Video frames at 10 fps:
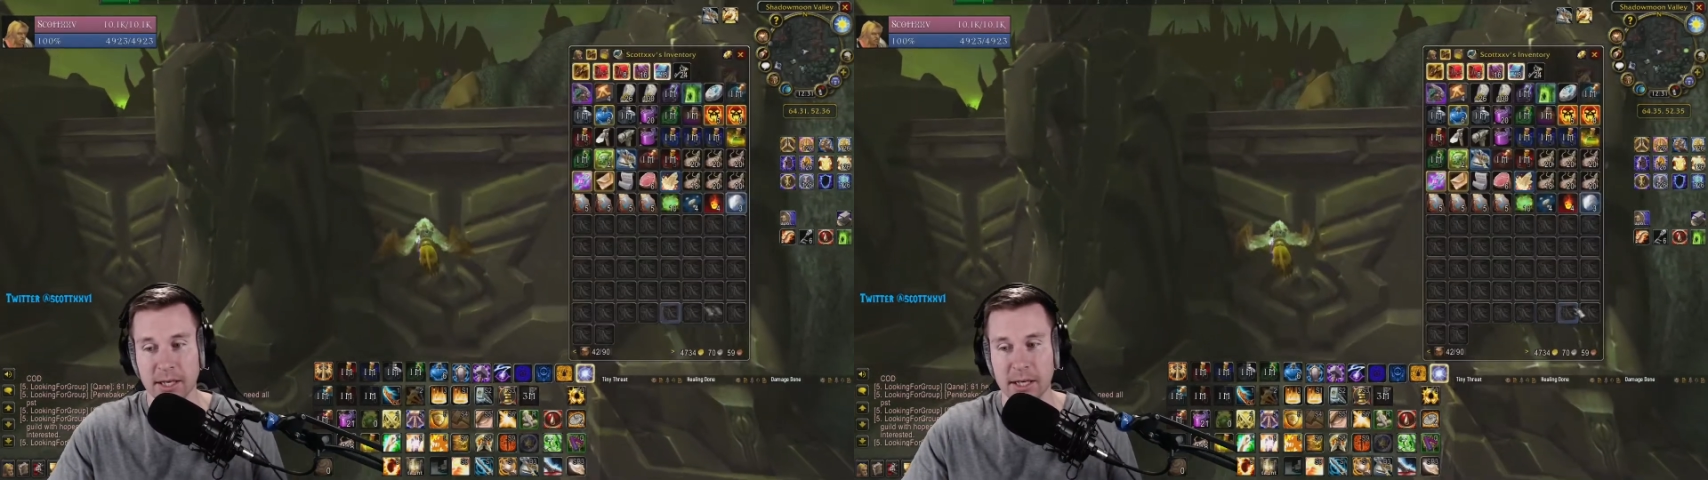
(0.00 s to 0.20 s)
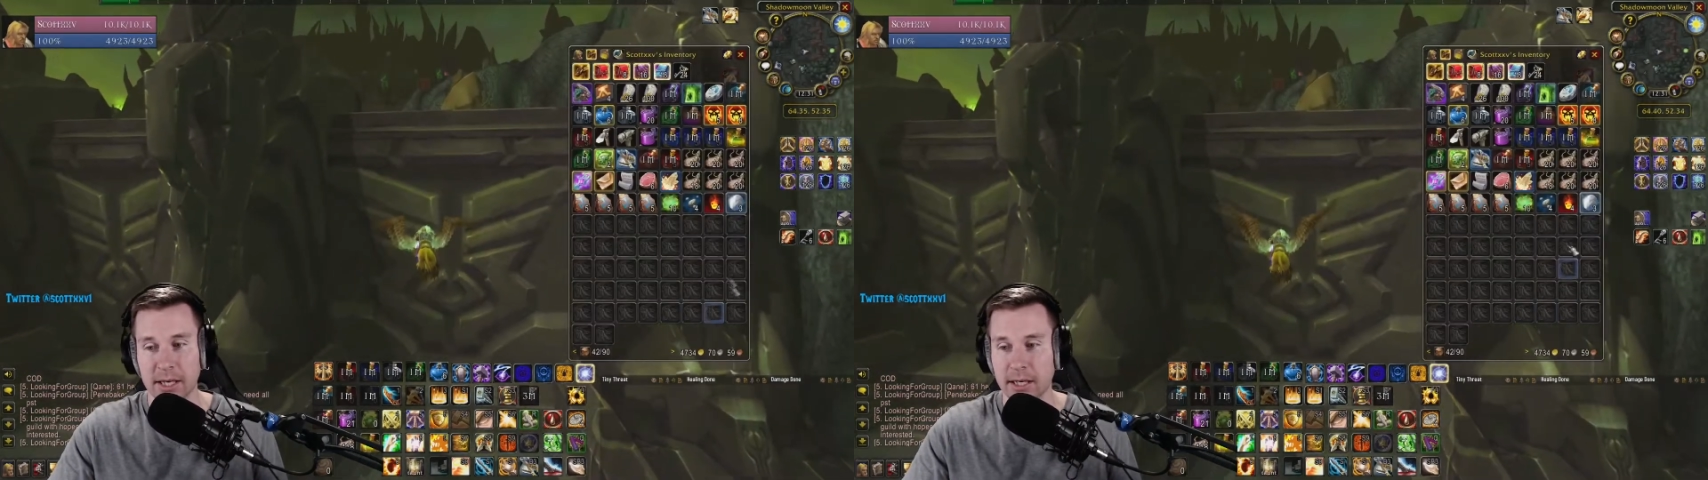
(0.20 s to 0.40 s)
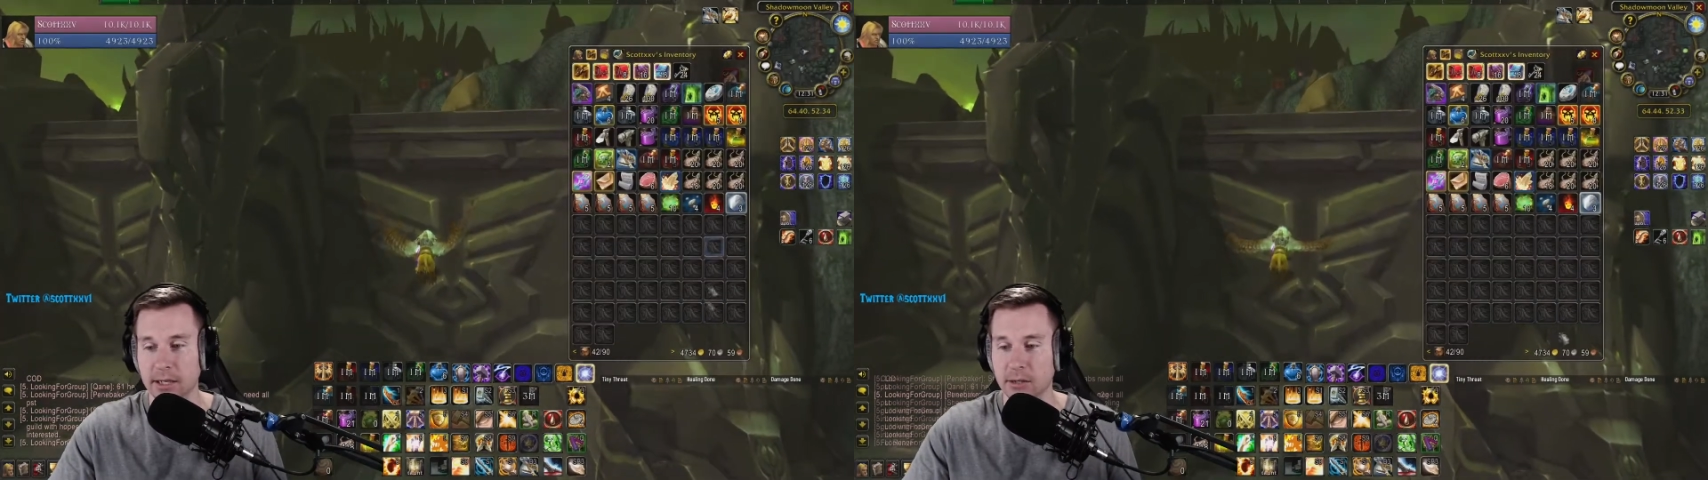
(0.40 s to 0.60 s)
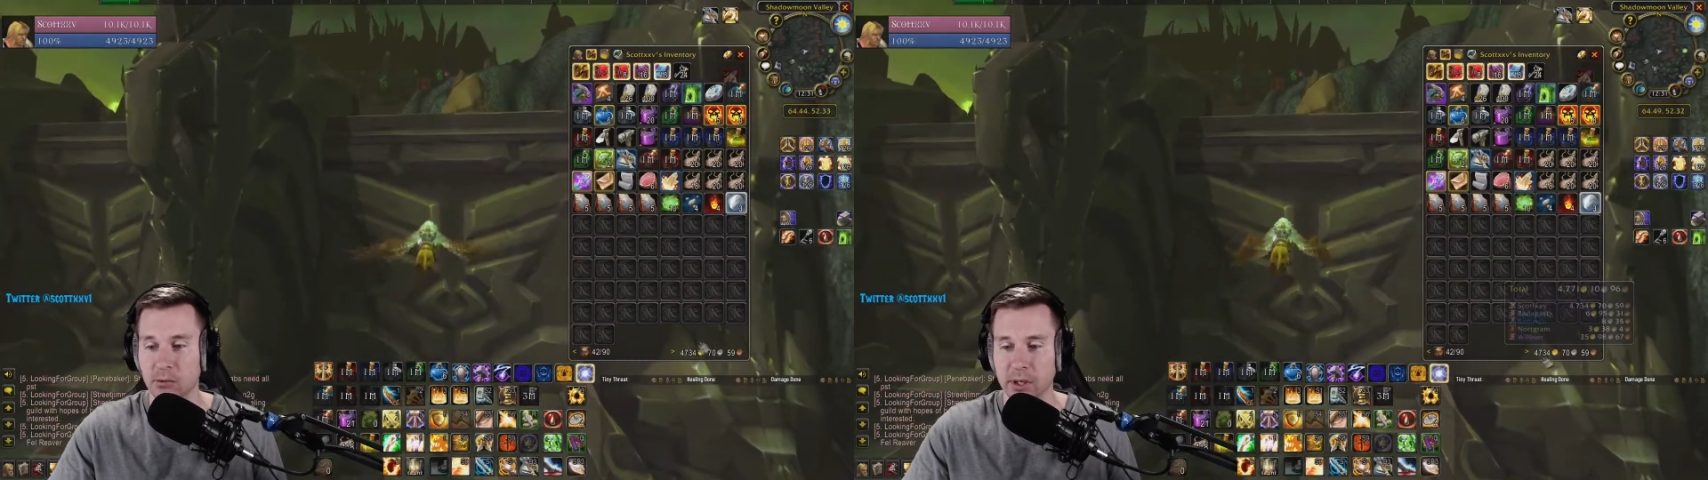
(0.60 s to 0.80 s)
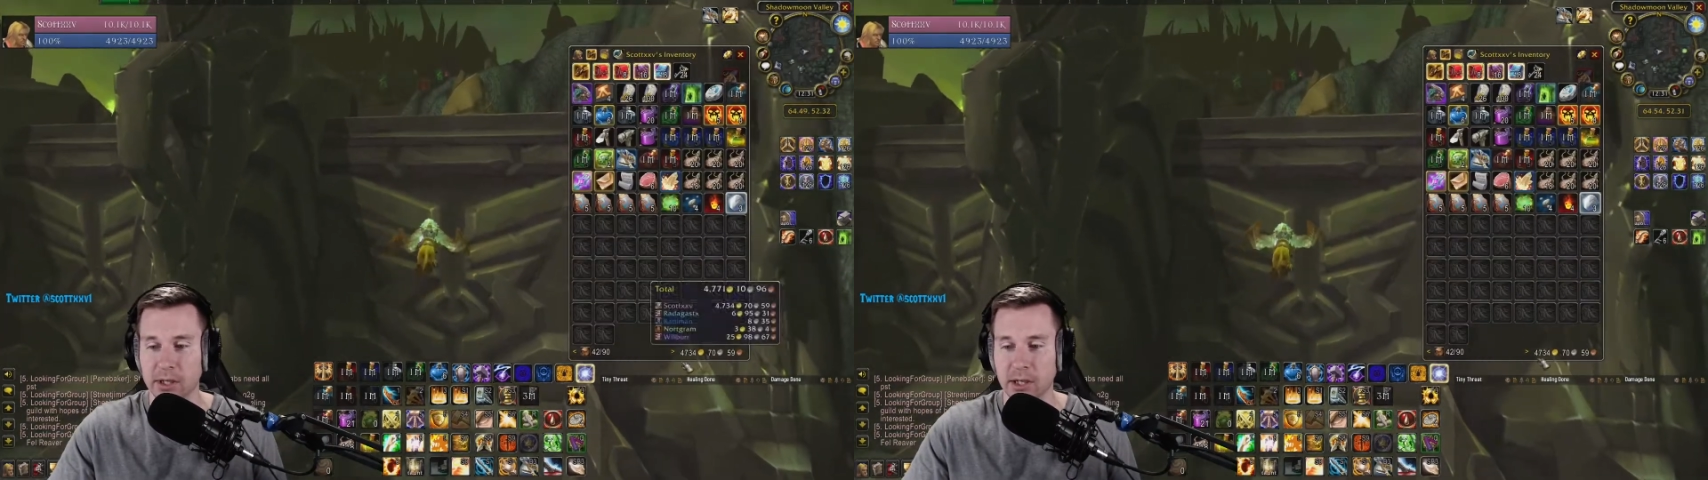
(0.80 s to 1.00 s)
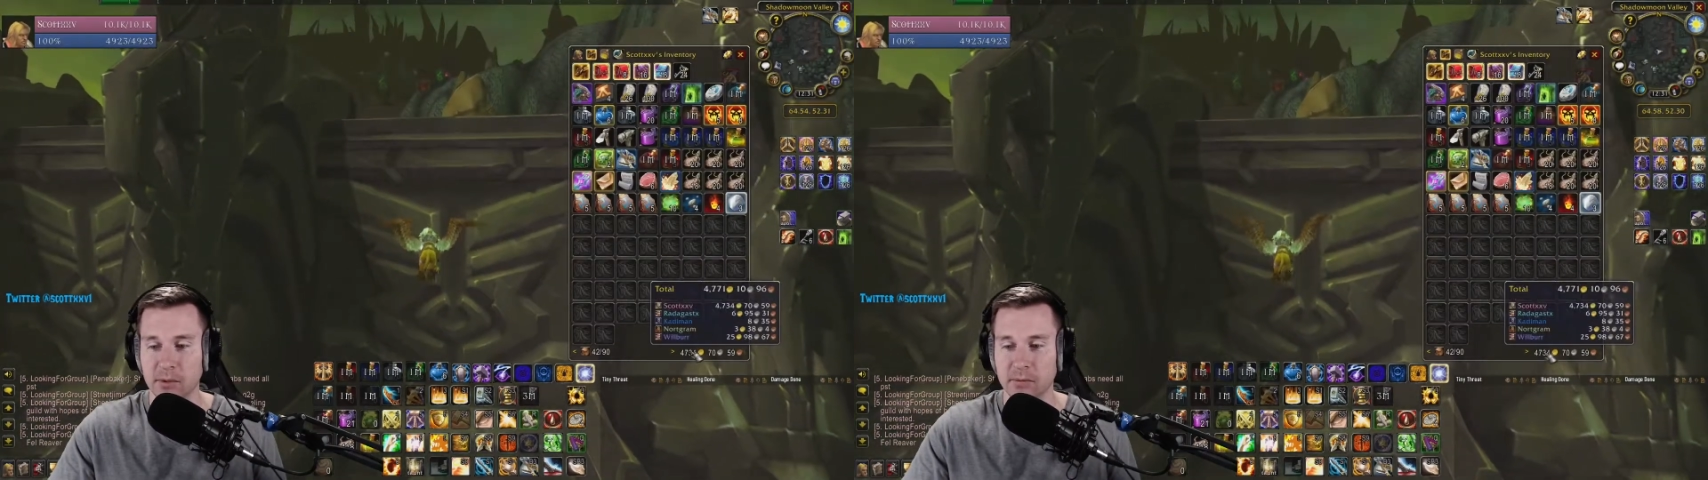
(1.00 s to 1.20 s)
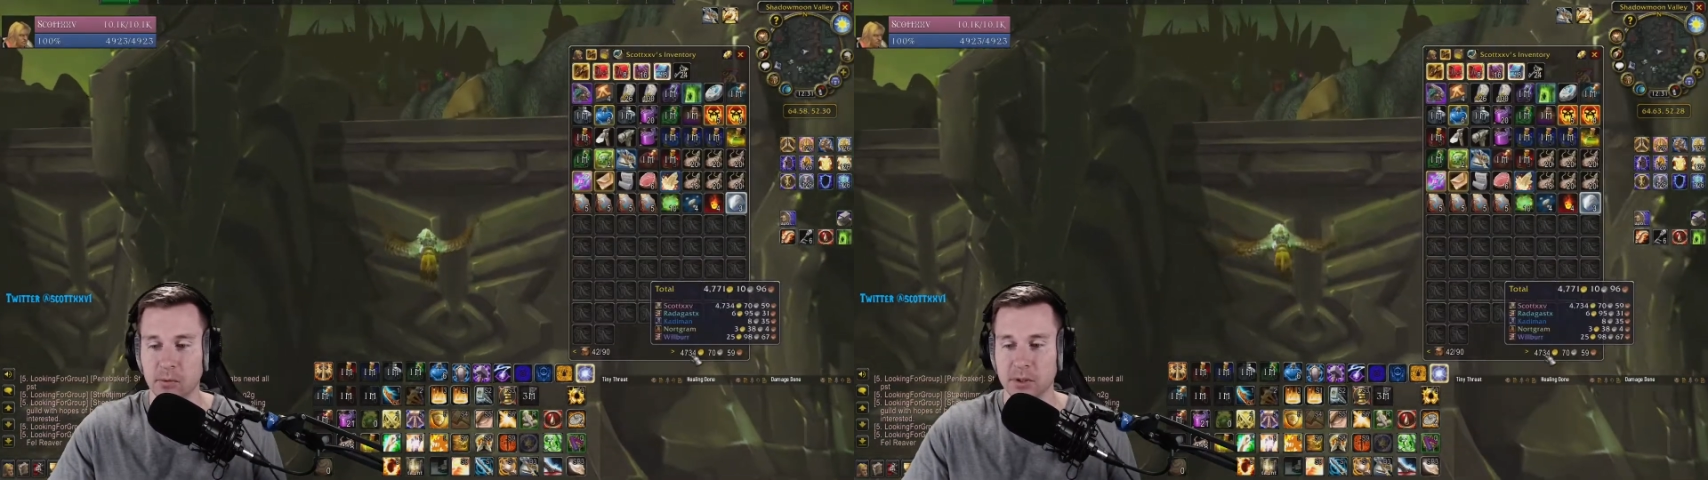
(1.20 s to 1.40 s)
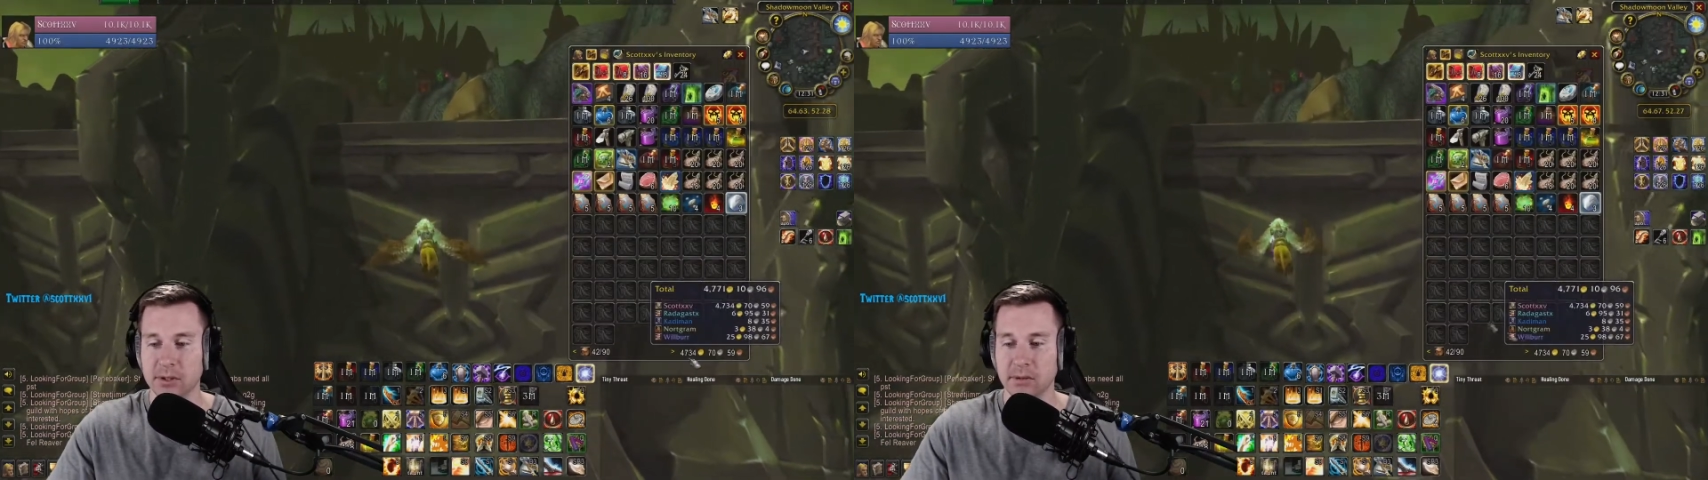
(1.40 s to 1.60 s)
and right now I'm at
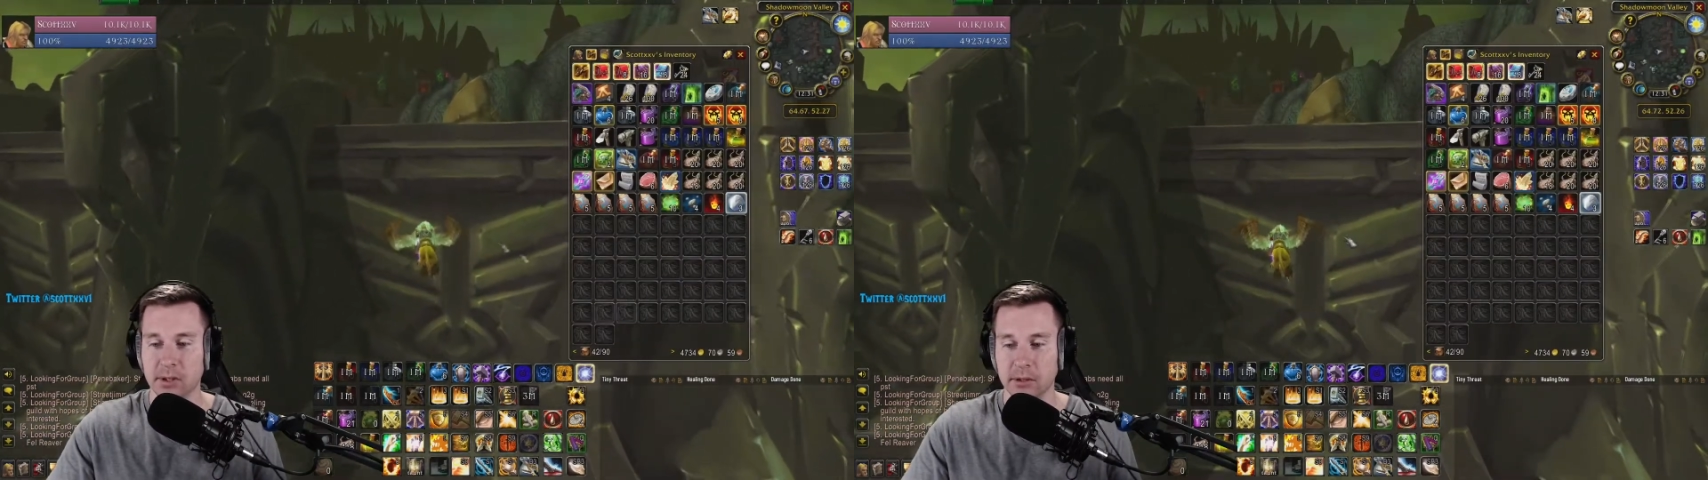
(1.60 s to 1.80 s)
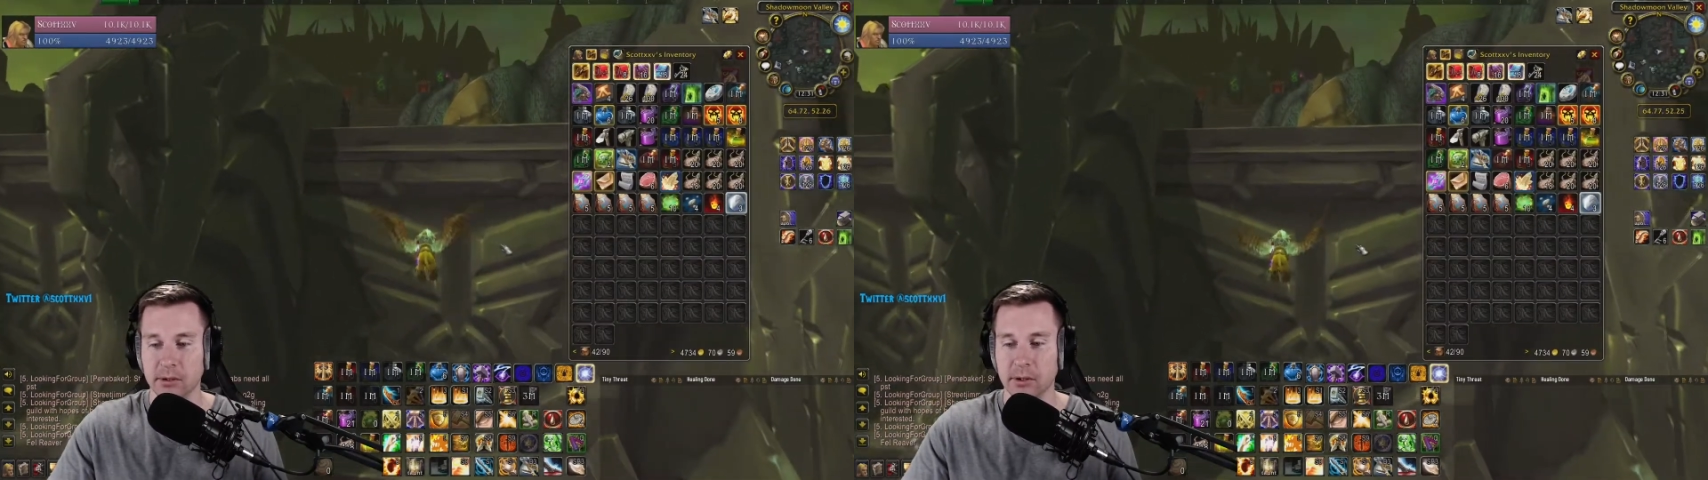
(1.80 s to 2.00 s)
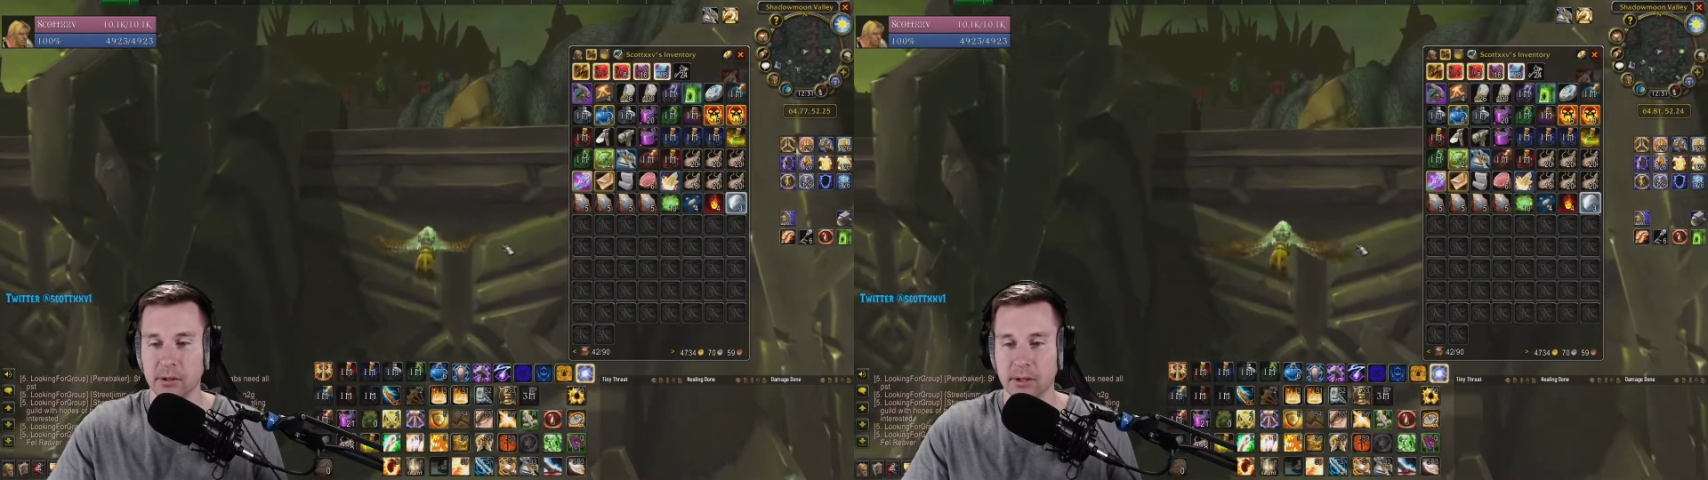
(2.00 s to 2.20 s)
4,700.